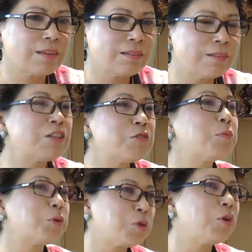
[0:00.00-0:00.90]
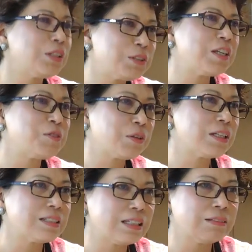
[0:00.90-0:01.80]
there's no protocol as, as you
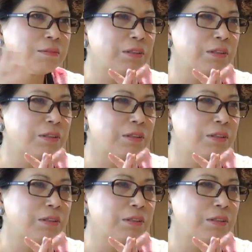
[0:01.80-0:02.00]
can see, yeah?